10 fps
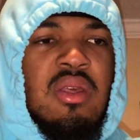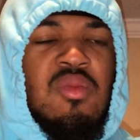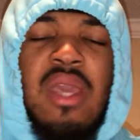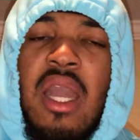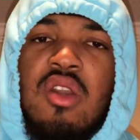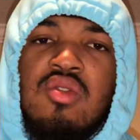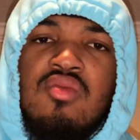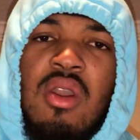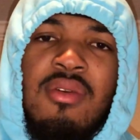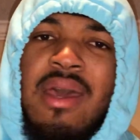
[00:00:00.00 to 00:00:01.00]
we got
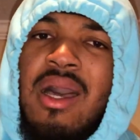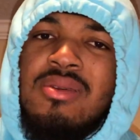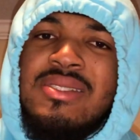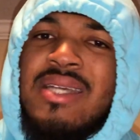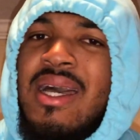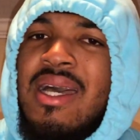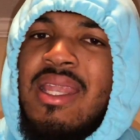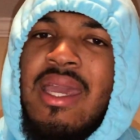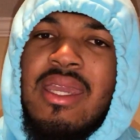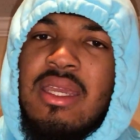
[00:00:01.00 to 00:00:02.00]
Corona outside,
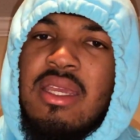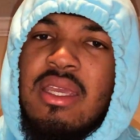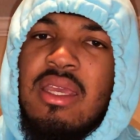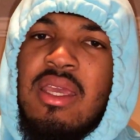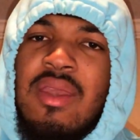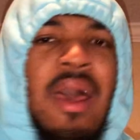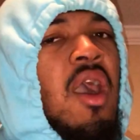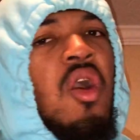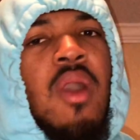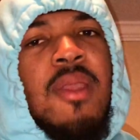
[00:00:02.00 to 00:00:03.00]
like, and that
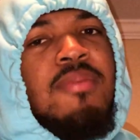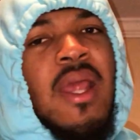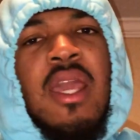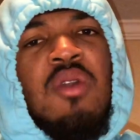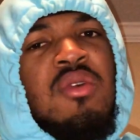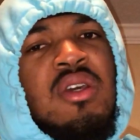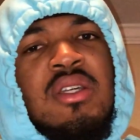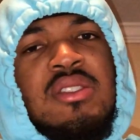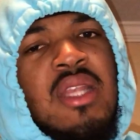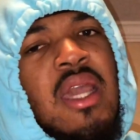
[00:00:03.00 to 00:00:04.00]
hoe ain't playing with
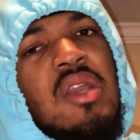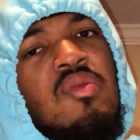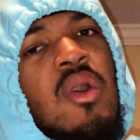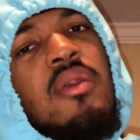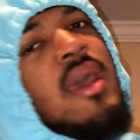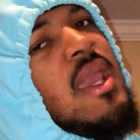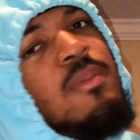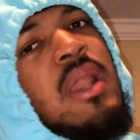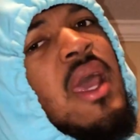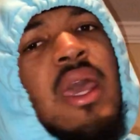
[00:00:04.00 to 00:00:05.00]
us. Like, Rona ain't
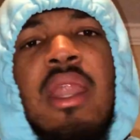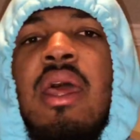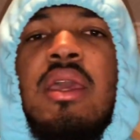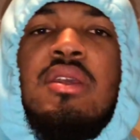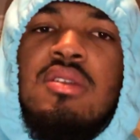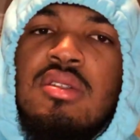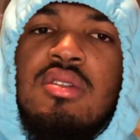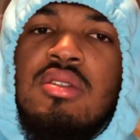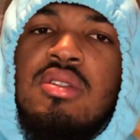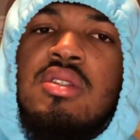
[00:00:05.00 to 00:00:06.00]
playing. Like,
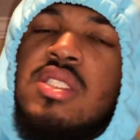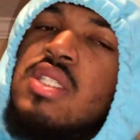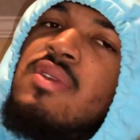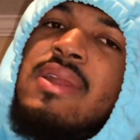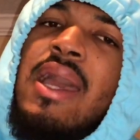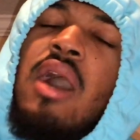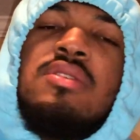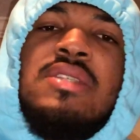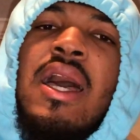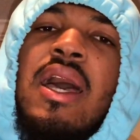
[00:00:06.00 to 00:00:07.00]
she really
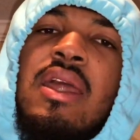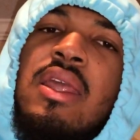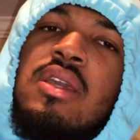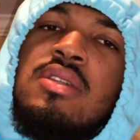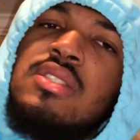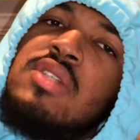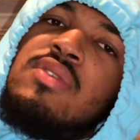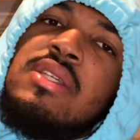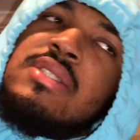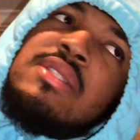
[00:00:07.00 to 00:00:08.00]
outside. Like, she
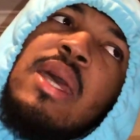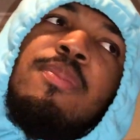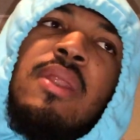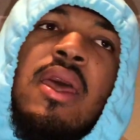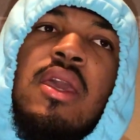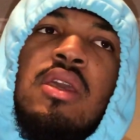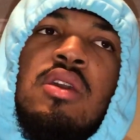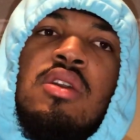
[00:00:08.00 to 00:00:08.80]
really stepping. Like,